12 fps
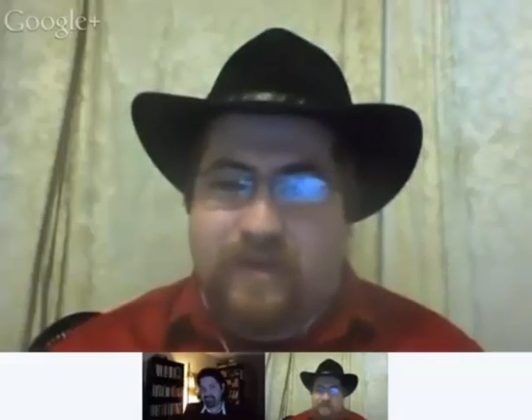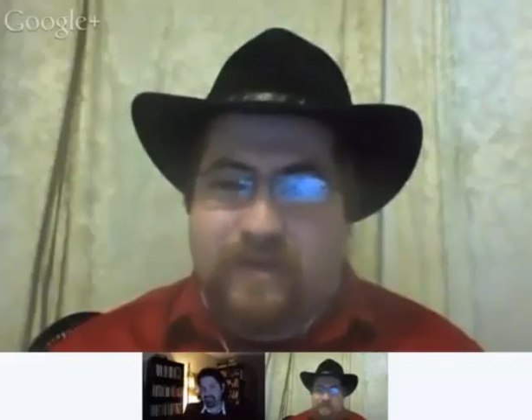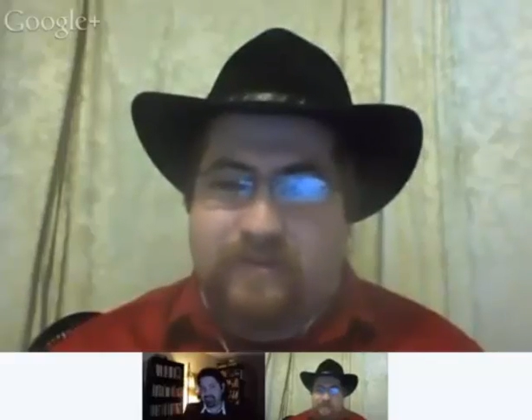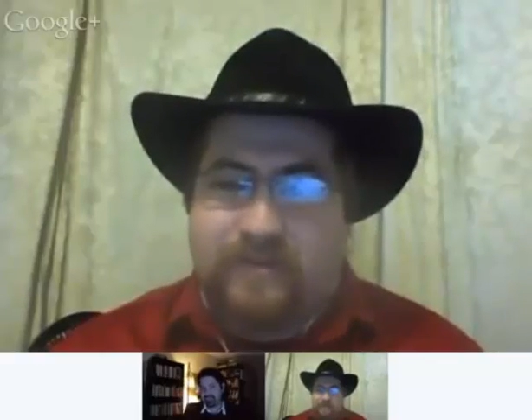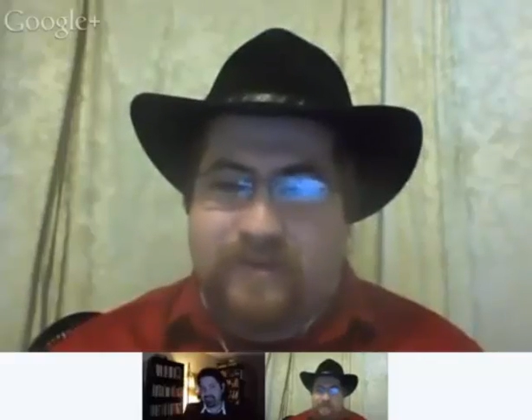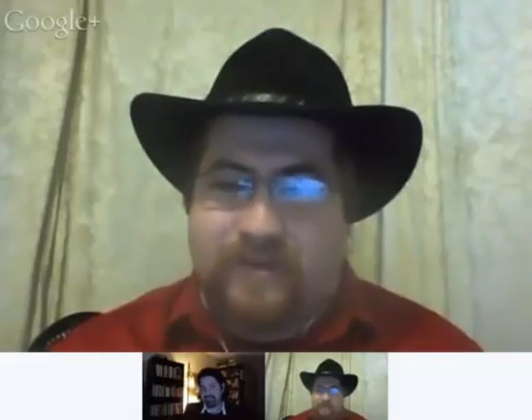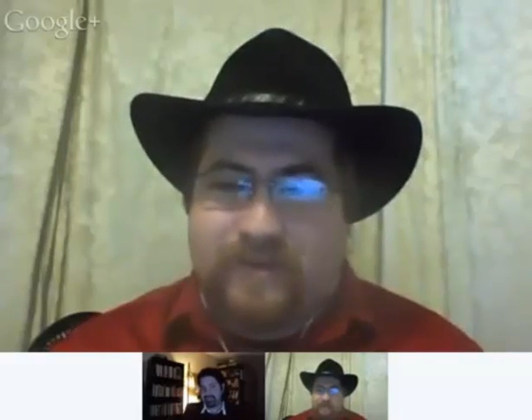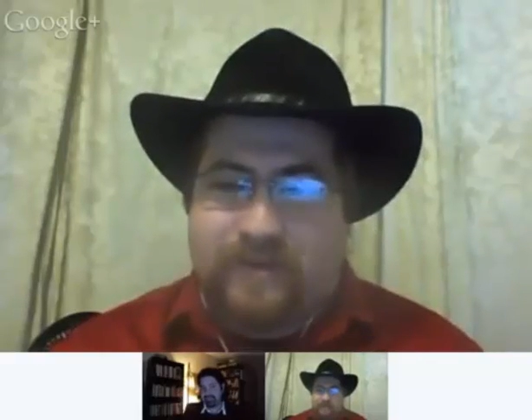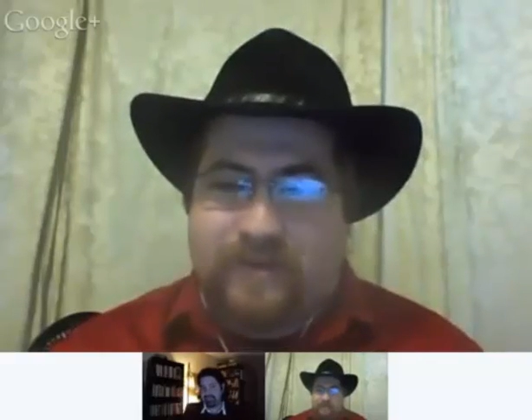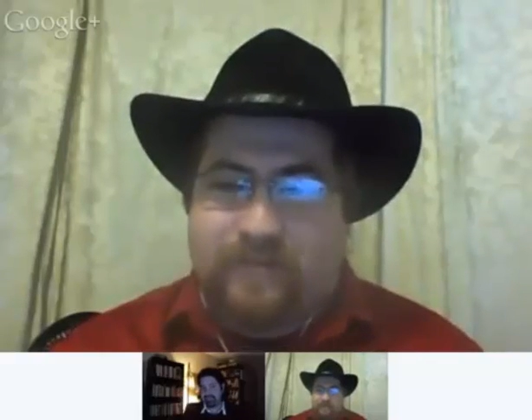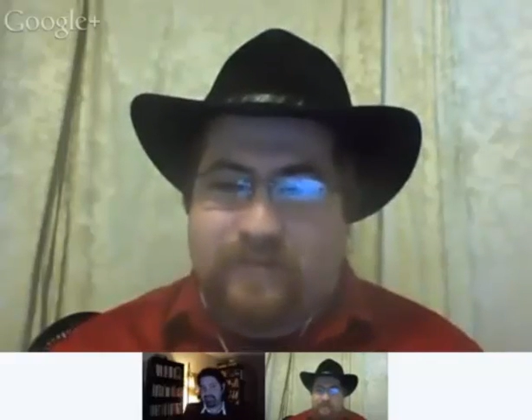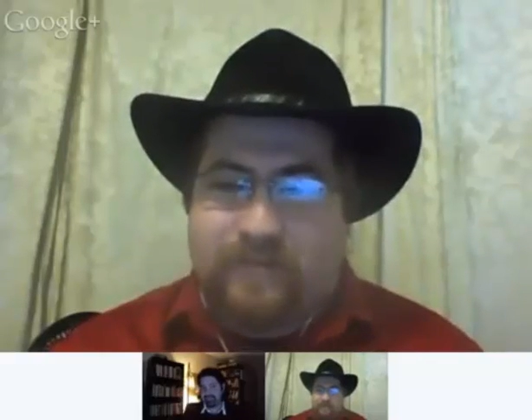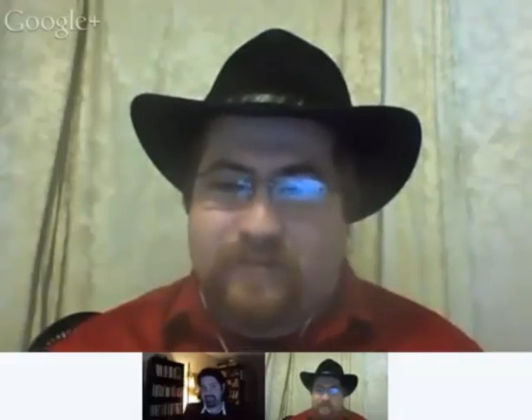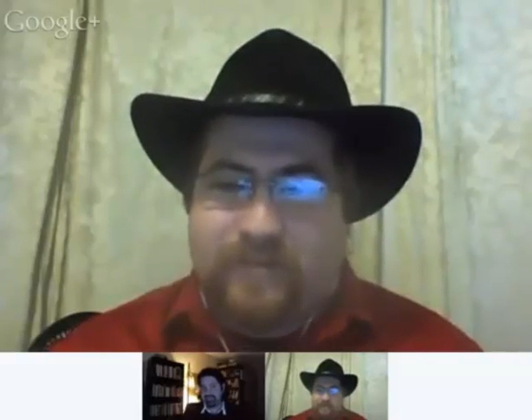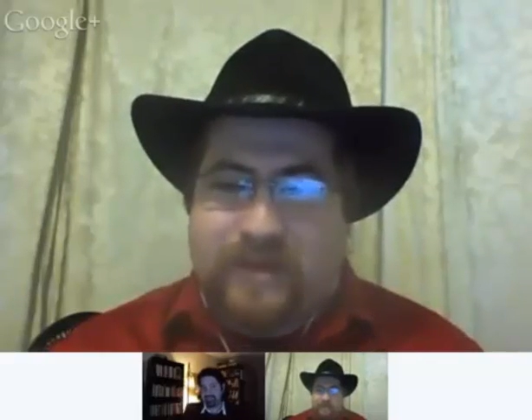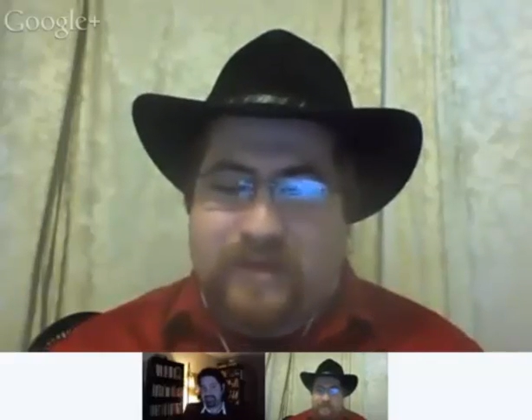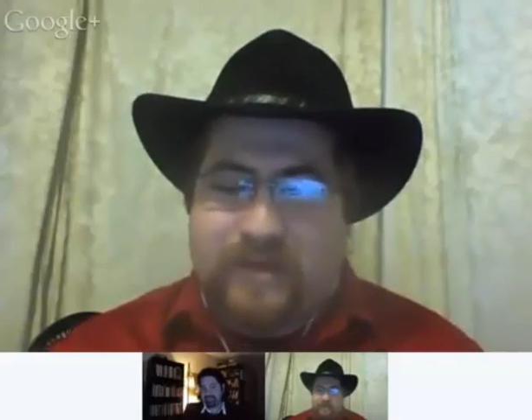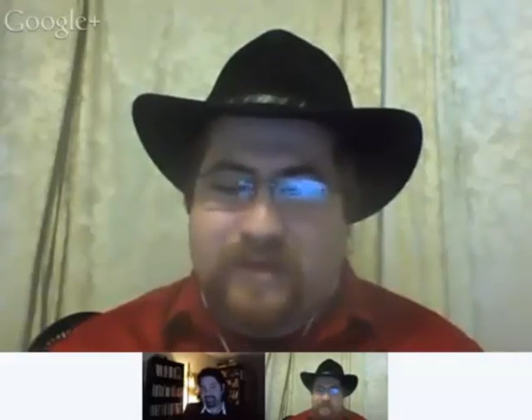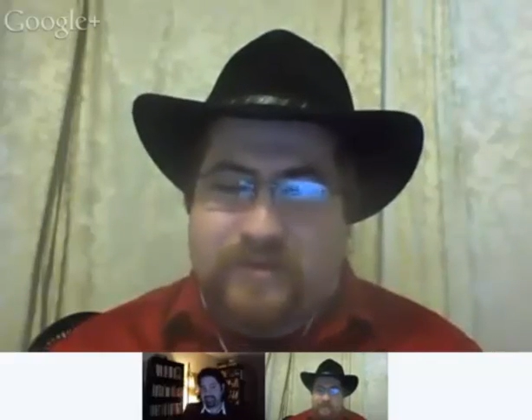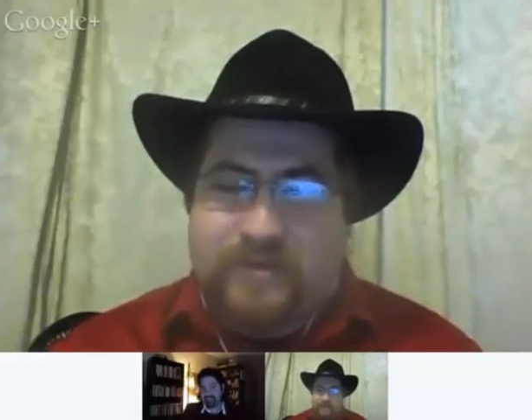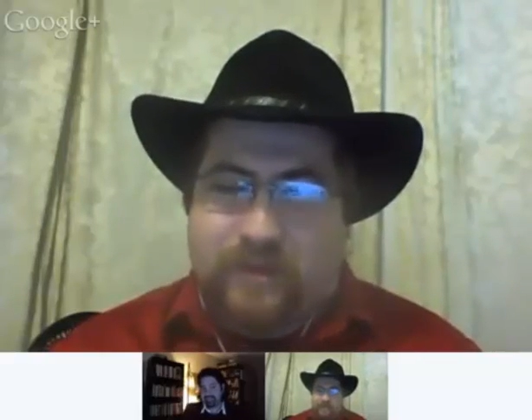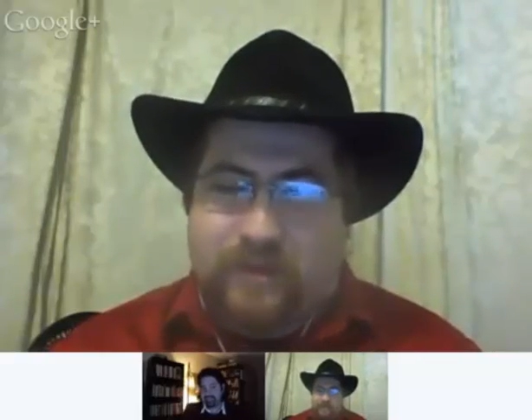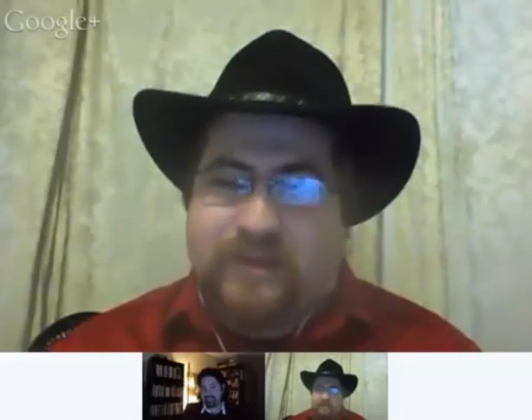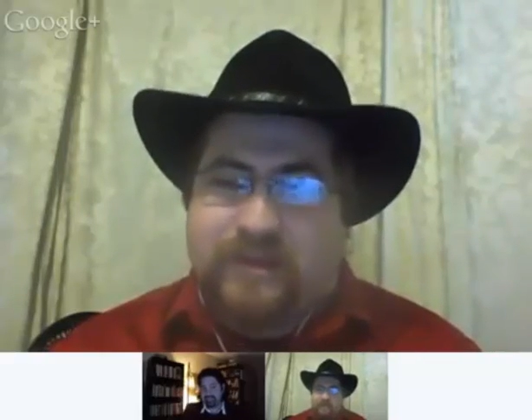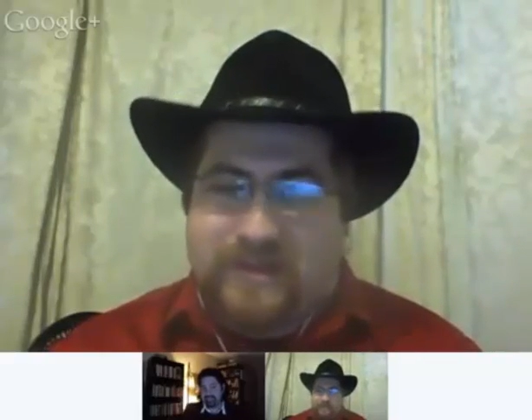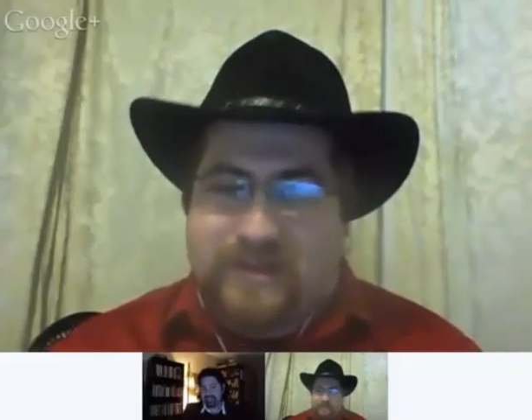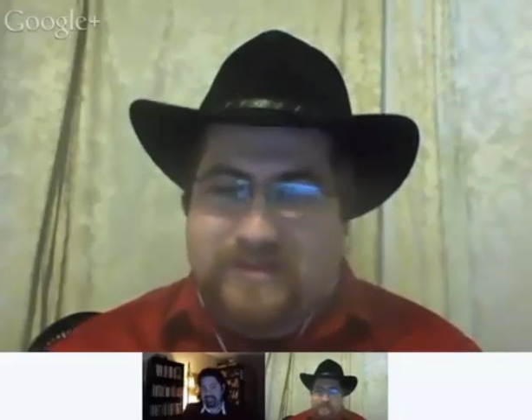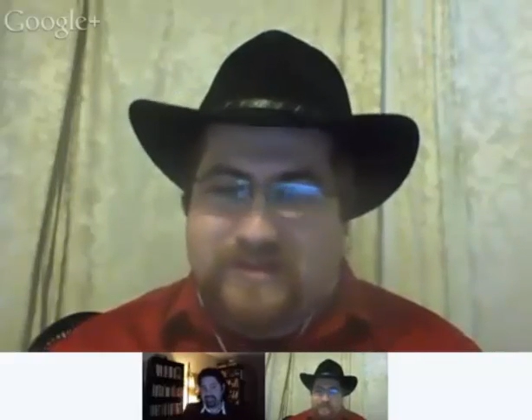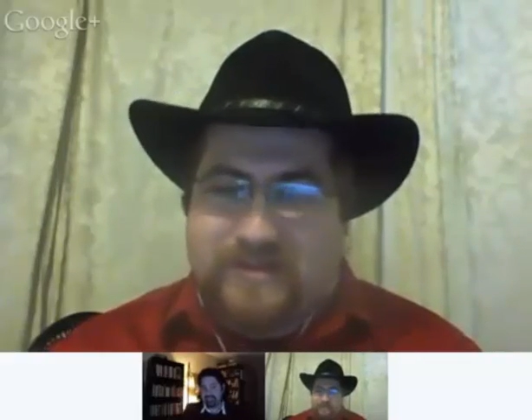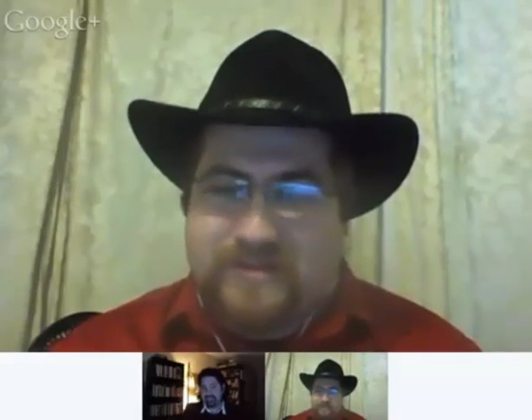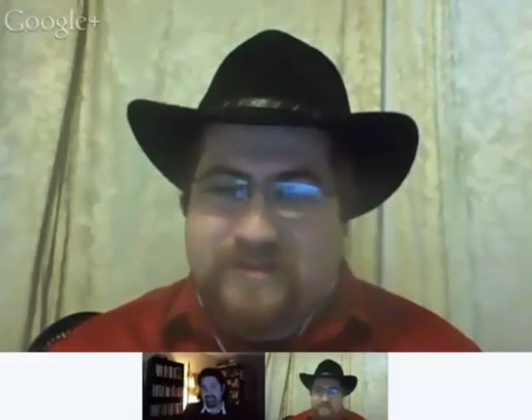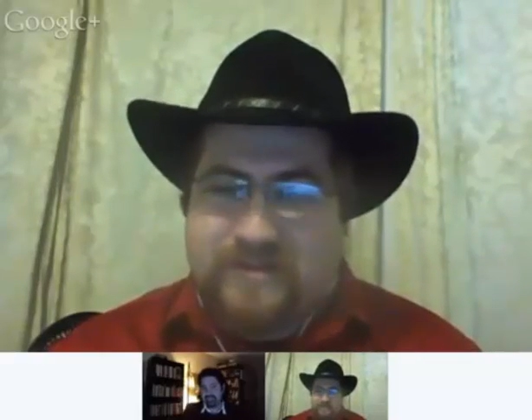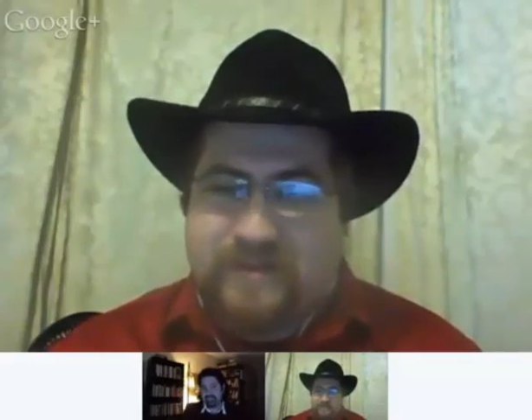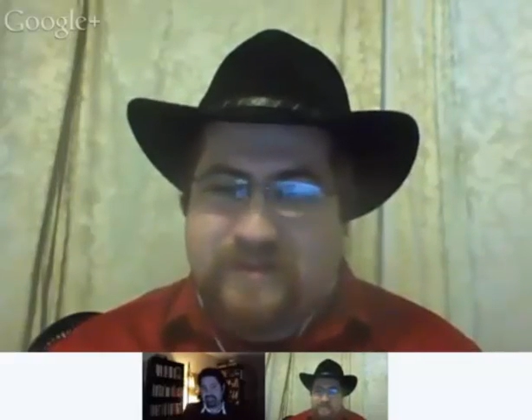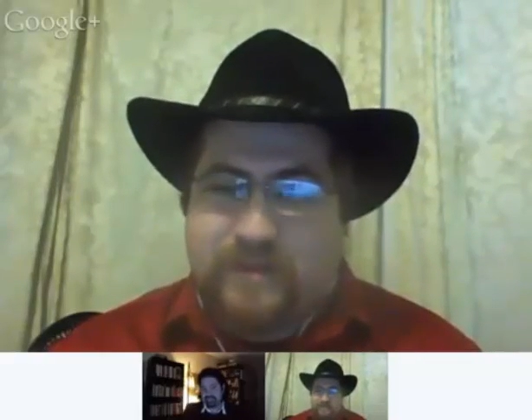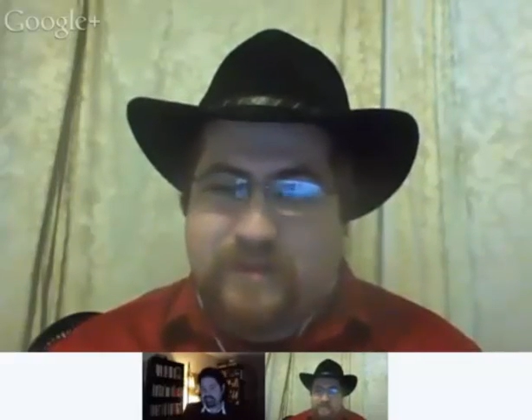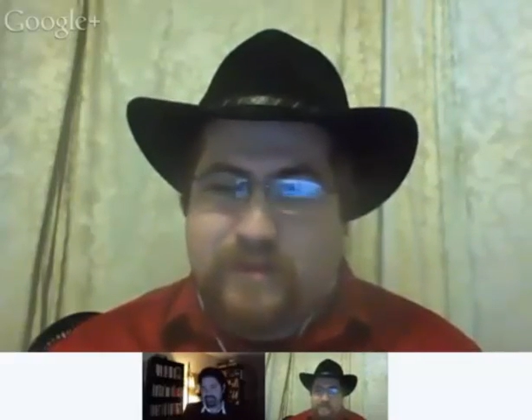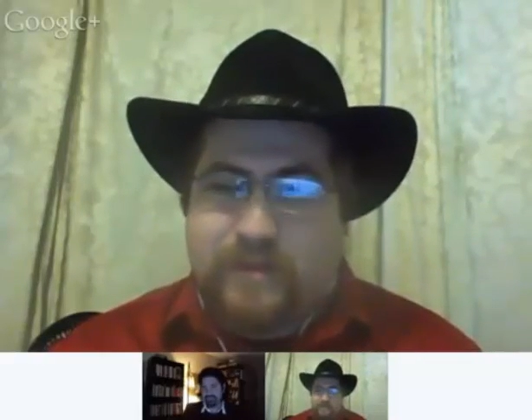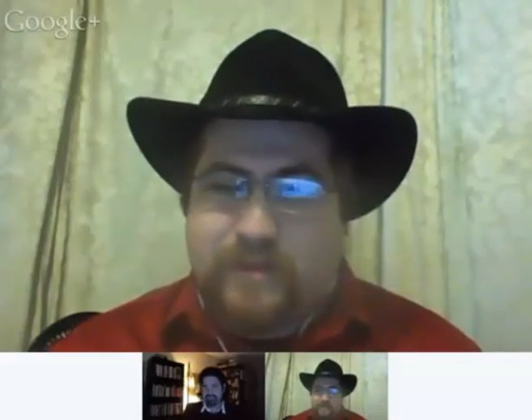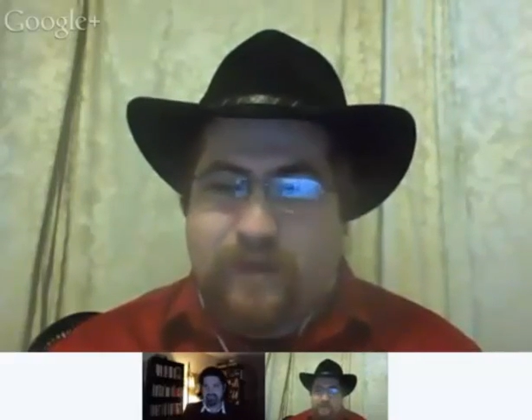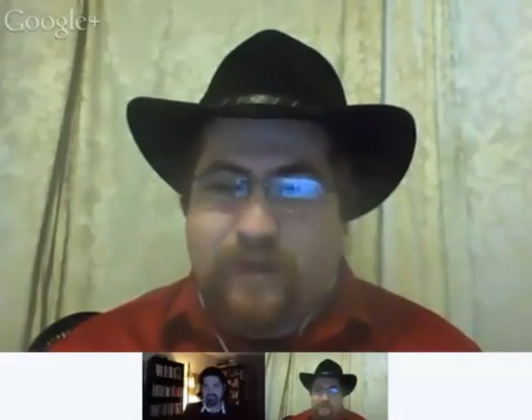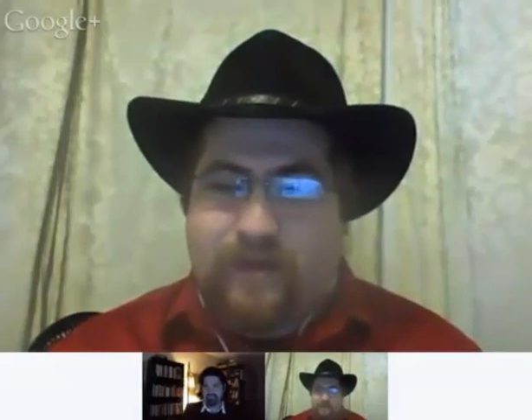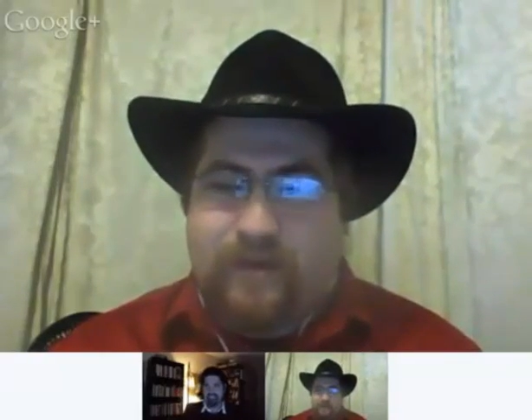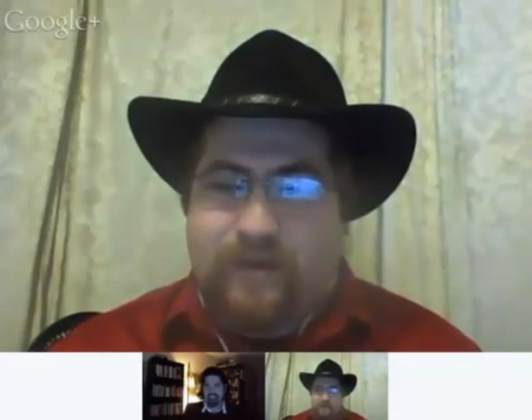that even Tolkien doesn't. Where